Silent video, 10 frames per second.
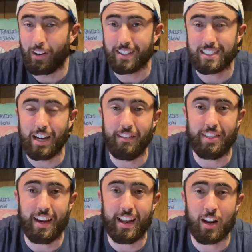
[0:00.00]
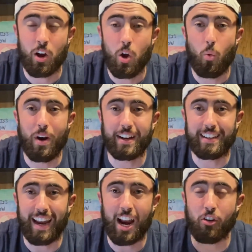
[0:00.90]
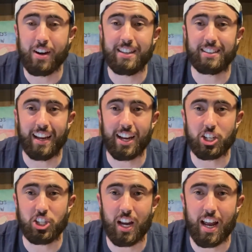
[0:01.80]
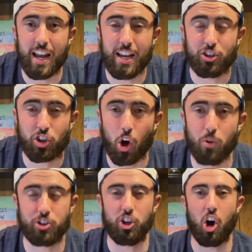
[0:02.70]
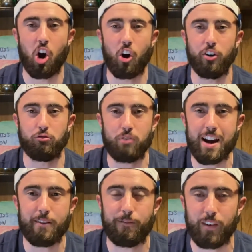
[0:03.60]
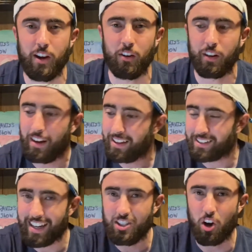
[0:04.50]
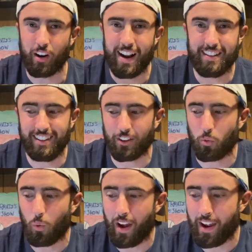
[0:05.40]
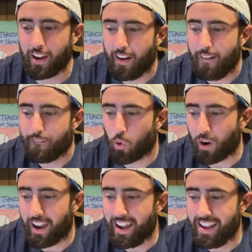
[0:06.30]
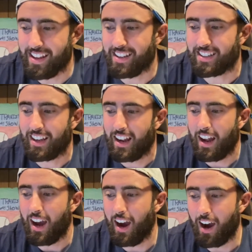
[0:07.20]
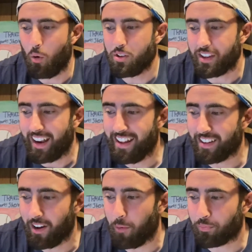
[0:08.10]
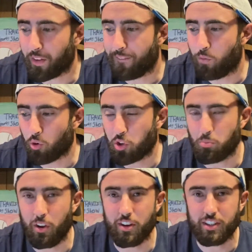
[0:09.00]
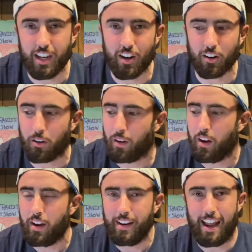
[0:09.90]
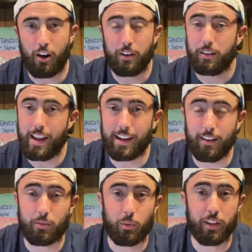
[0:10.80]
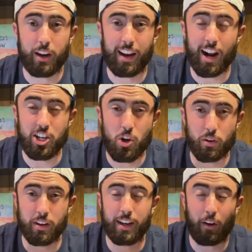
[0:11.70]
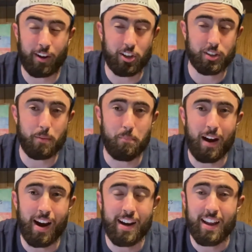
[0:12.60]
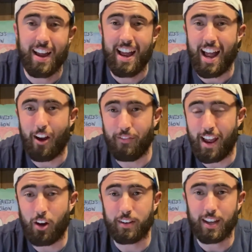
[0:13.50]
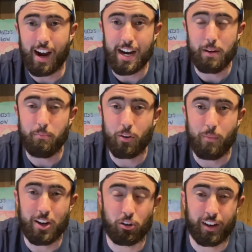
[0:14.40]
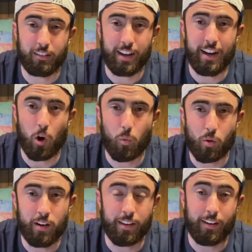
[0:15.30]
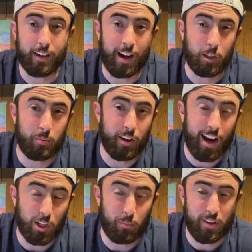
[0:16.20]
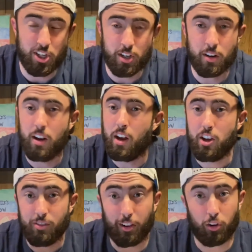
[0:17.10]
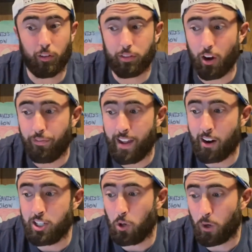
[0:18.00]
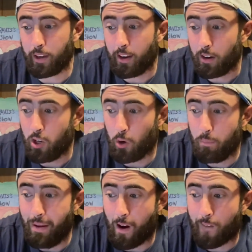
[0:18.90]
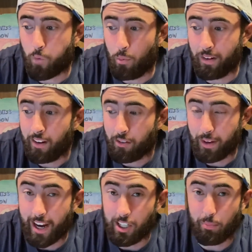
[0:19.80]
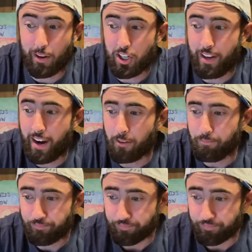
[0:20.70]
the seventh inning when Gary Sanchez goes yard right field, stays on, hits the other way for his uh, what was it his um fourth home run of the year. Now Yankees with Higashioka and Gary Sanchez combined have now tied the major league lead home runs at the catcher position that's good stuff there, showing showing the power from the from the catching position there.